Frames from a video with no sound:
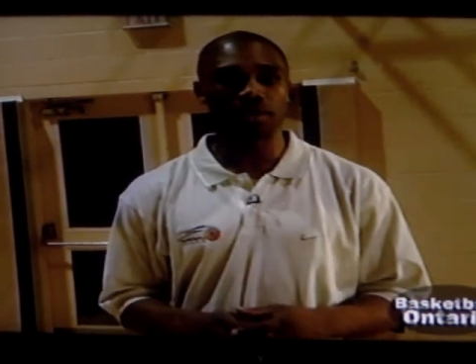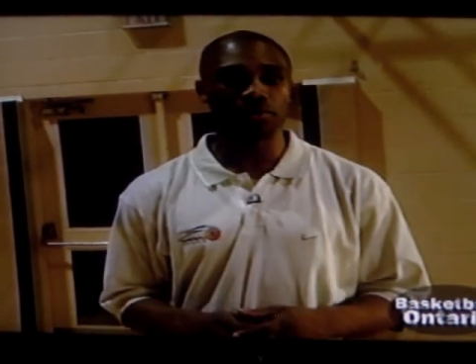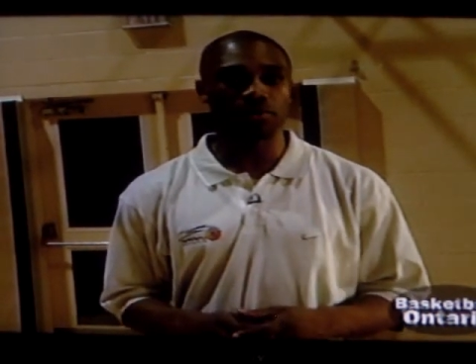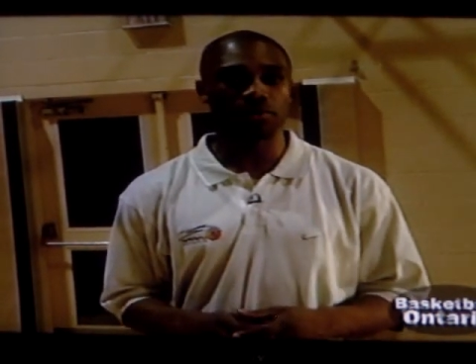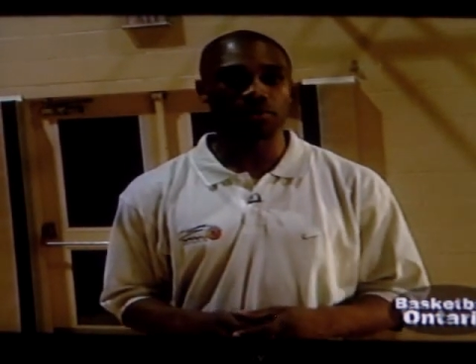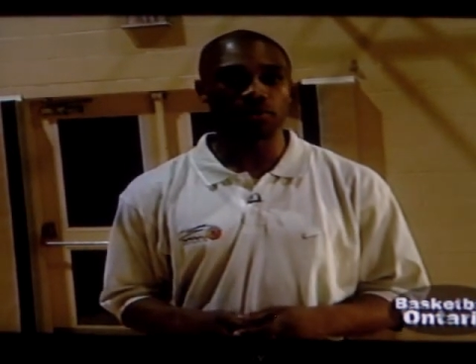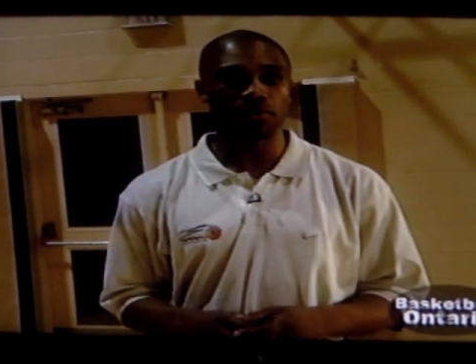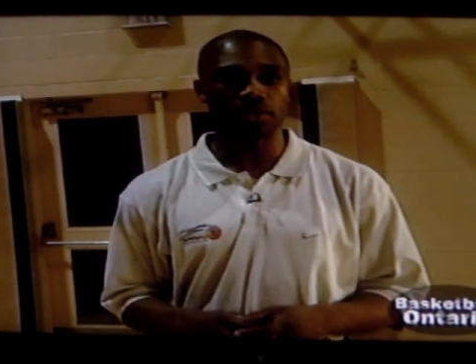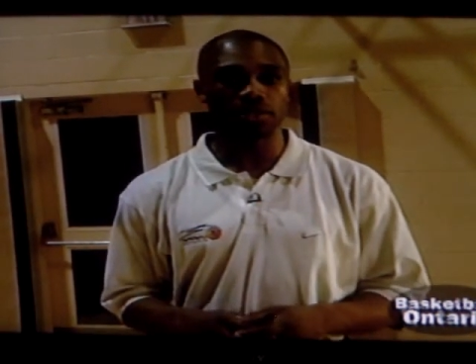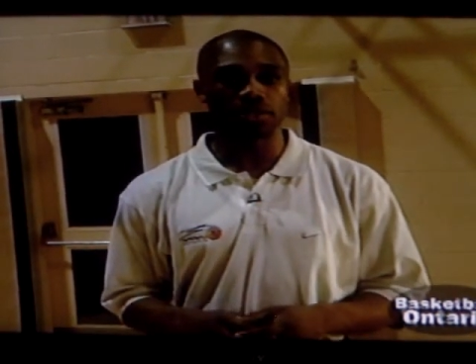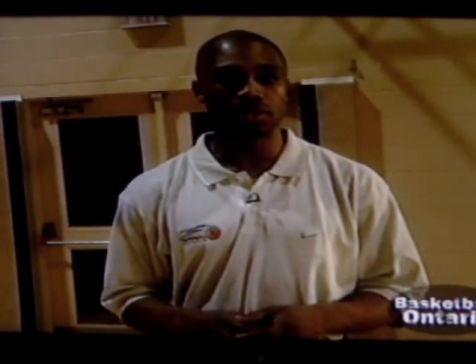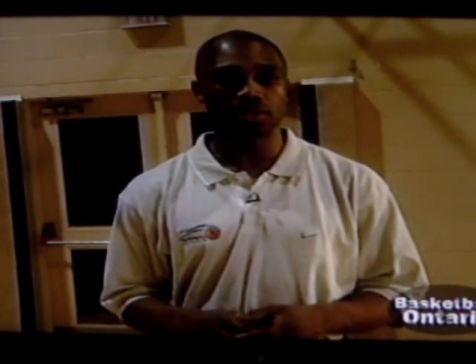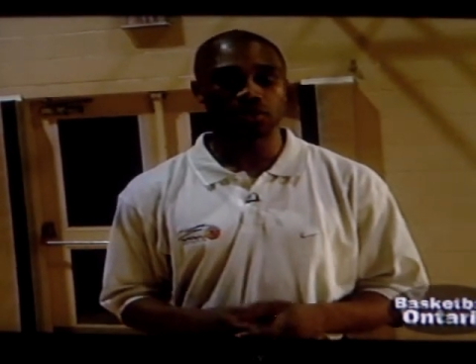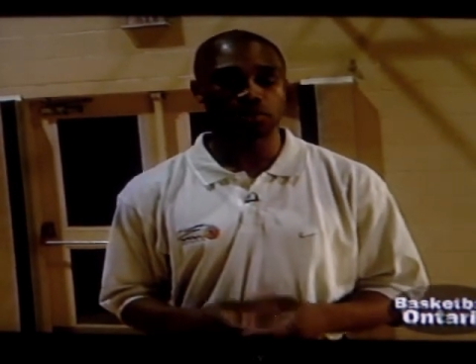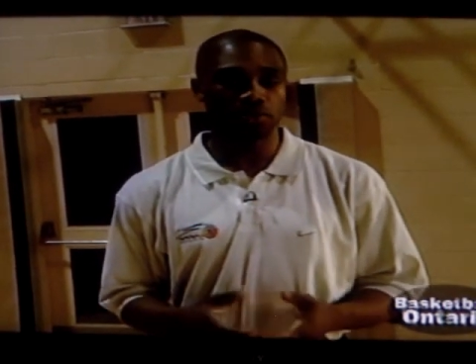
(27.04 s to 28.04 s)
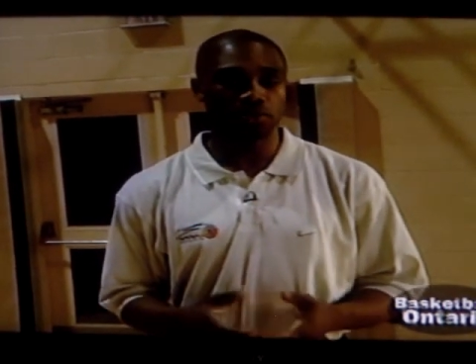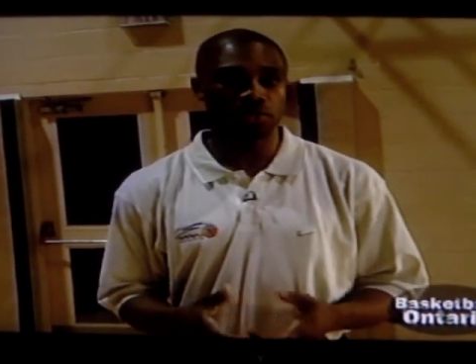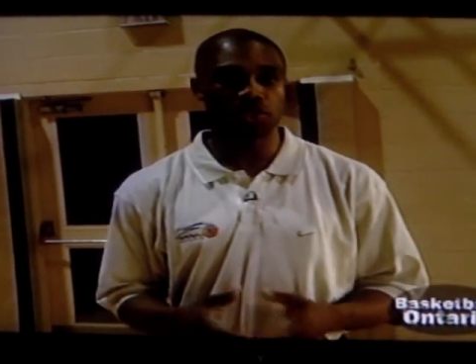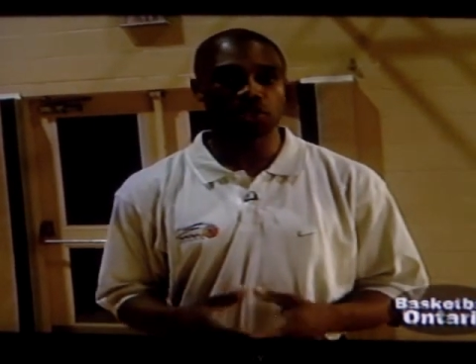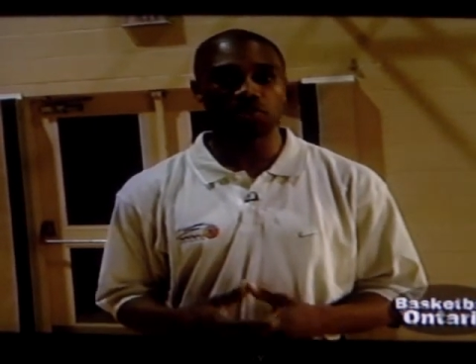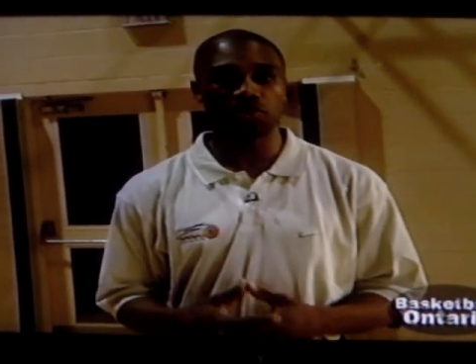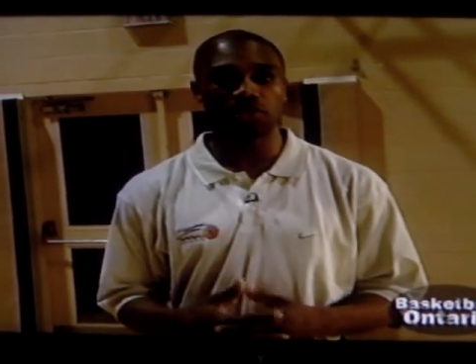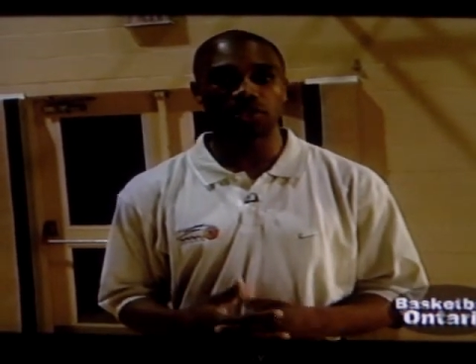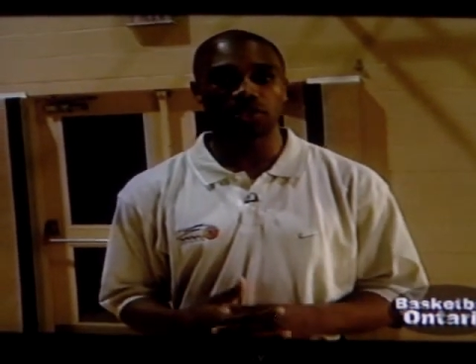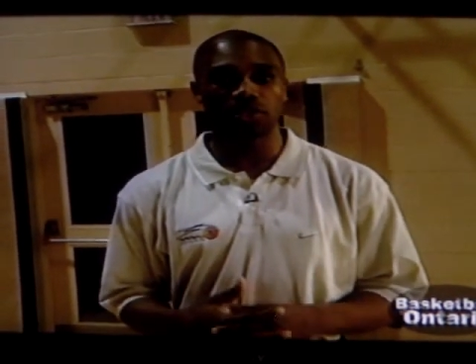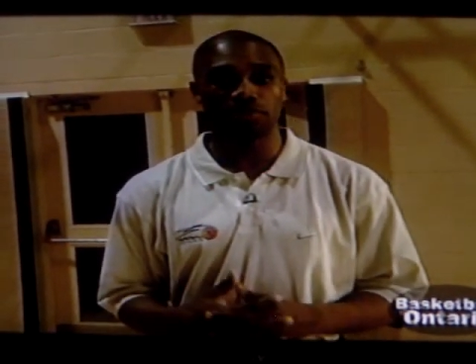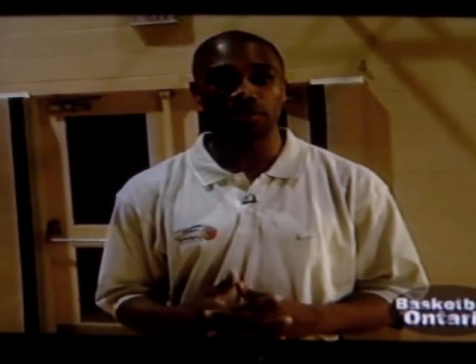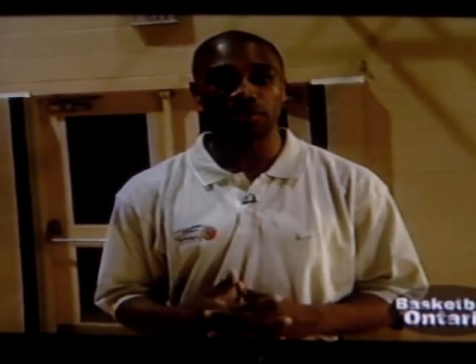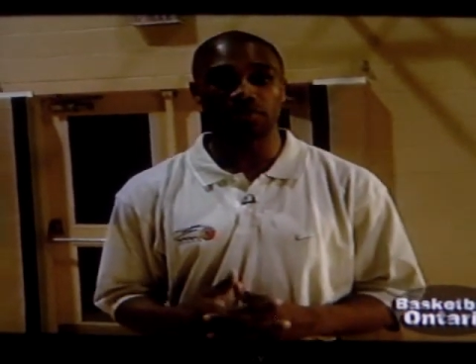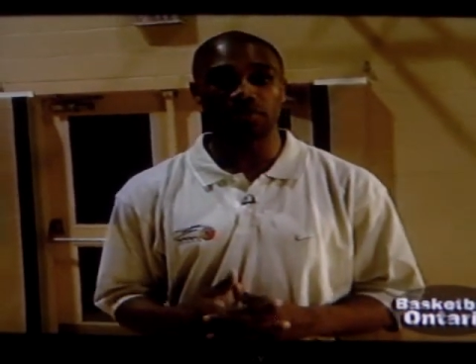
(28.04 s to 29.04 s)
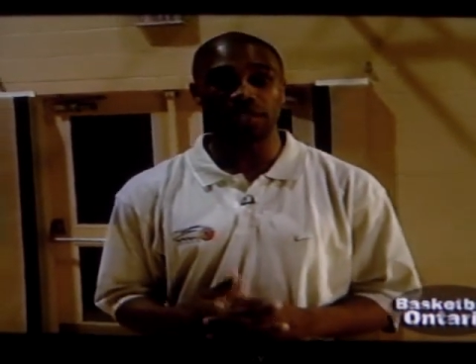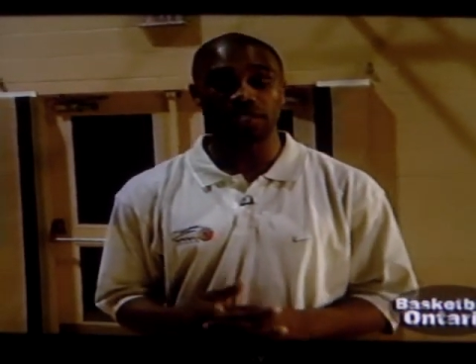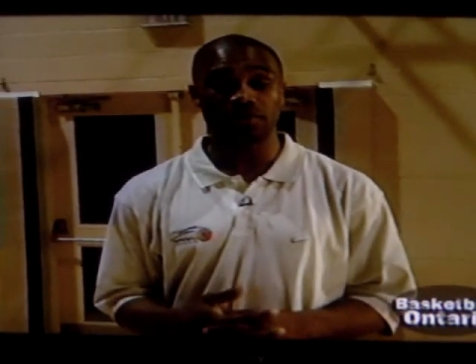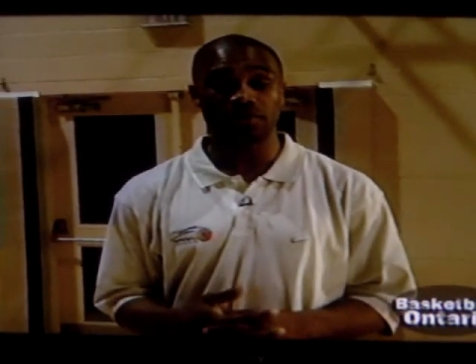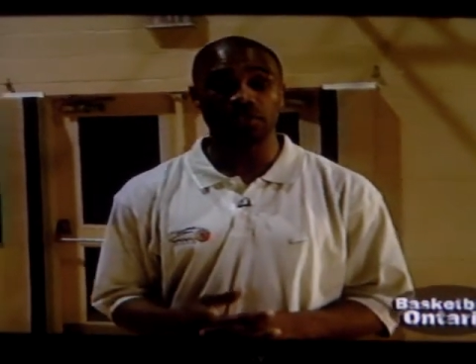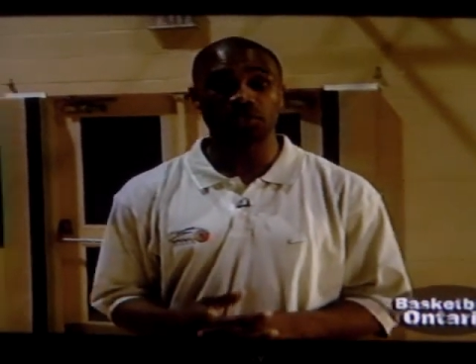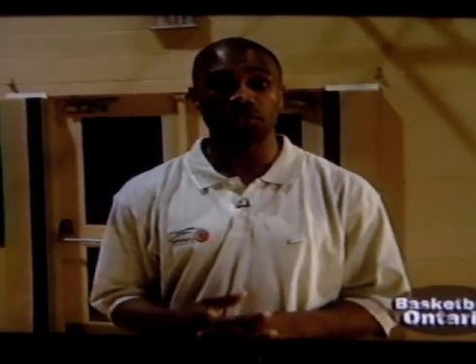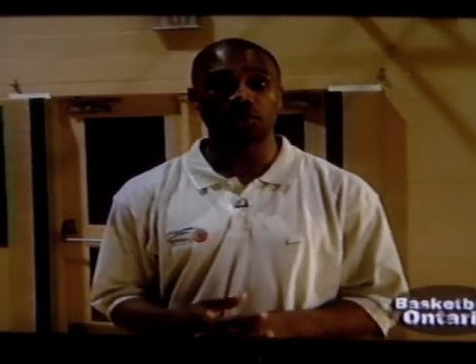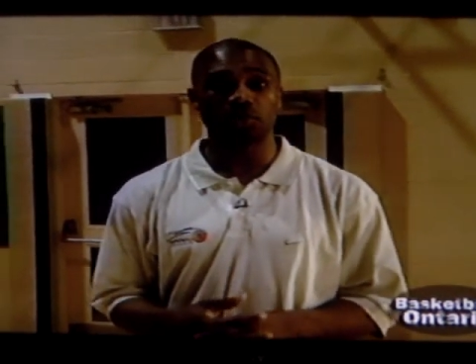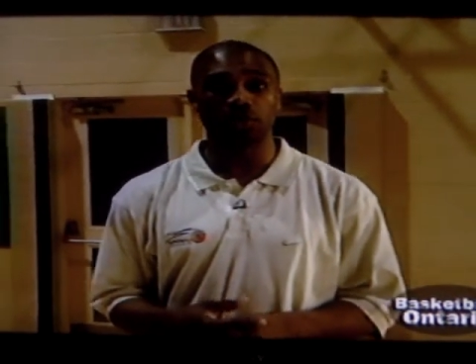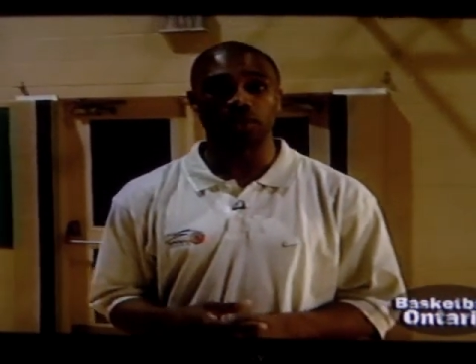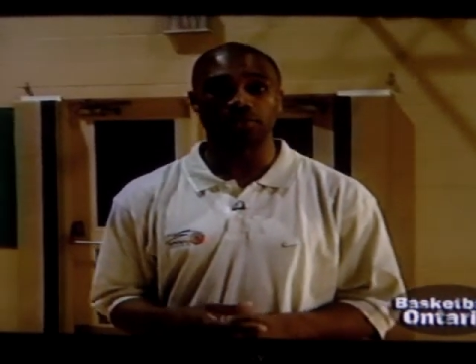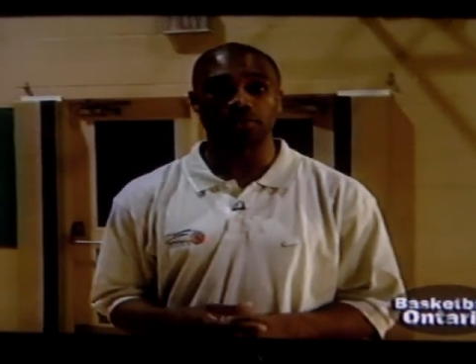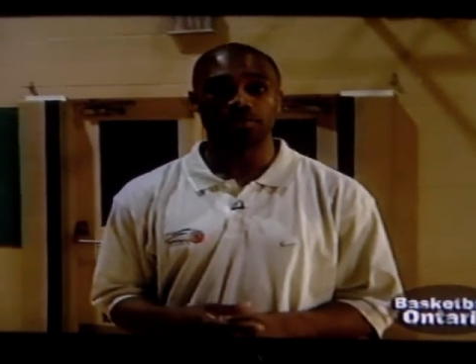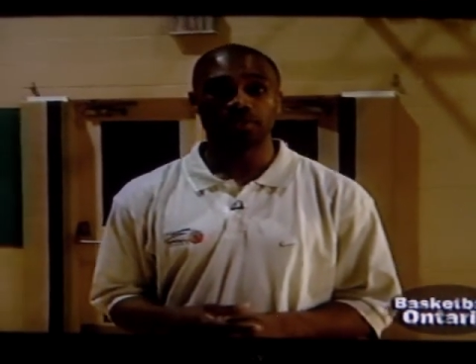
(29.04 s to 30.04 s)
up the floor to a position where you can be effective and score.